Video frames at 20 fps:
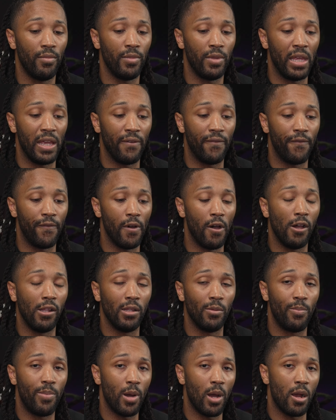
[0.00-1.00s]
they fall
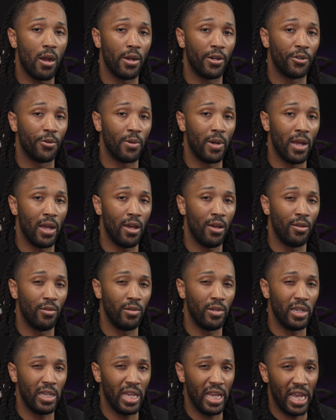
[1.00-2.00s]
apart
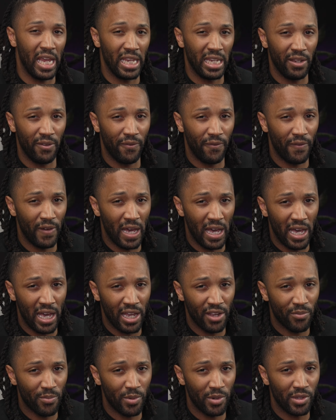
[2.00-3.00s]
around
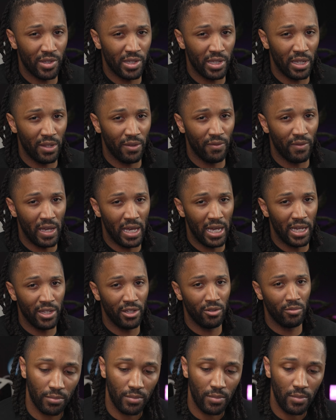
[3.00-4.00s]
85%
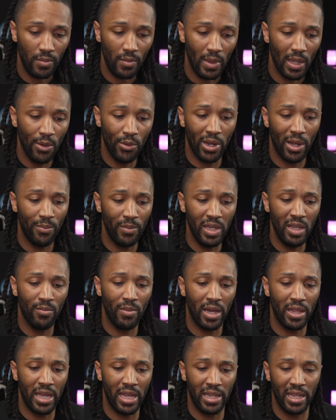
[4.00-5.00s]
volume. And what I mean
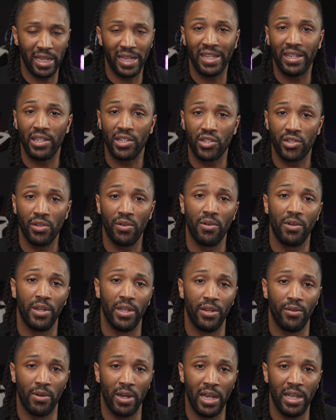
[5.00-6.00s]
by that, they get
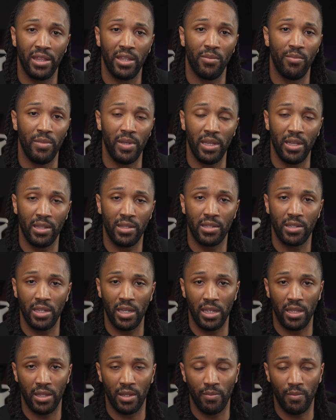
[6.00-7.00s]
distorted, right? The mids
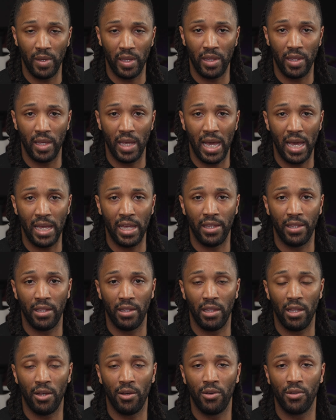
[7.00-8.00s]
and the
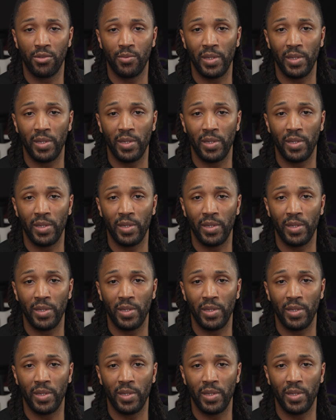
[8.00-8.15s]
lows